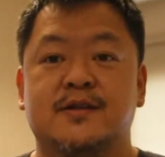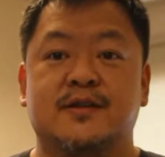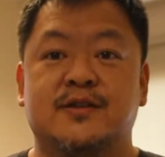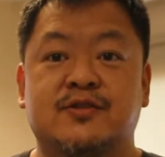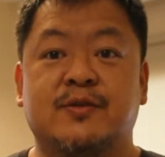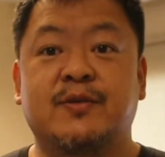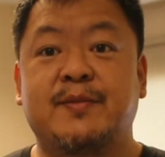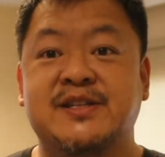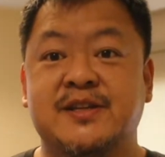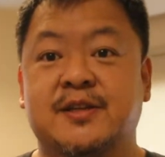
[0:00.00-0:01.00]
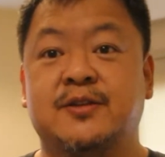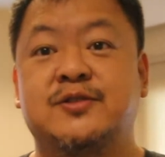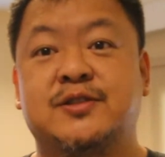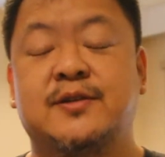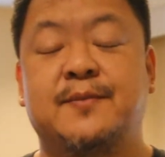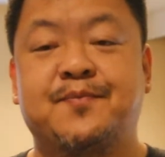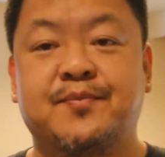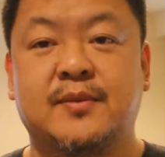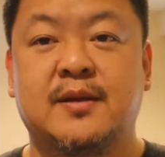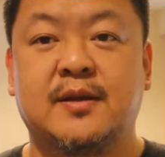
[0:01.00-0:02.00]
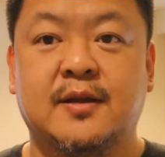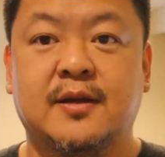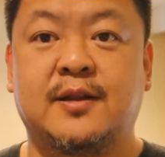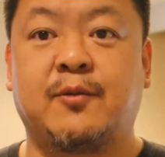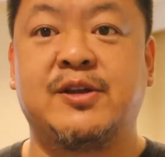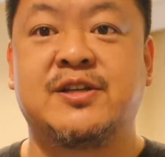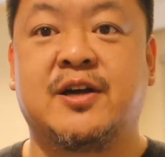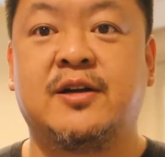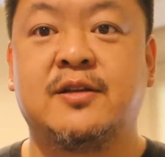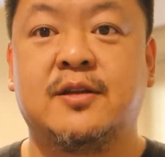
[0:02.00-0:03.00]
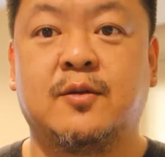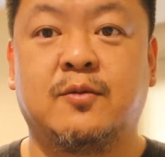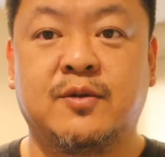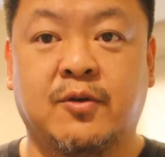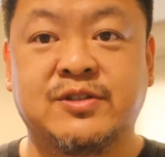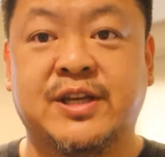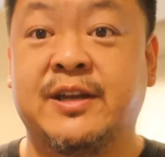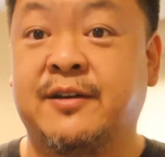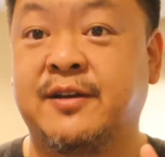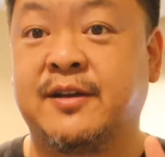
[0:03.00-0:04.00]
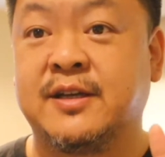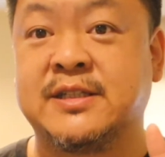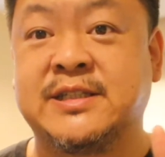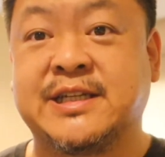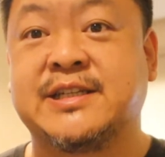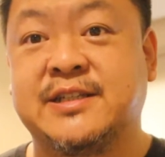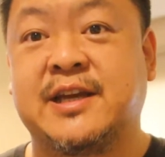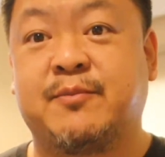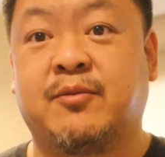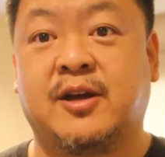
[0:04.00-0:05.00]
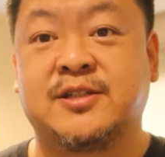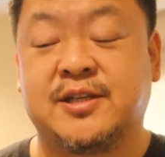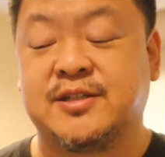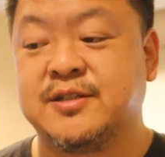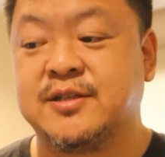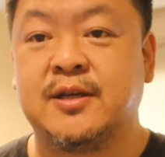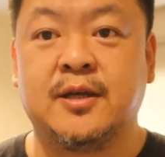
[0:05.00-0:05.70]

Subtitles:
So some of the basic salutes that we saw goes in a 6-step process.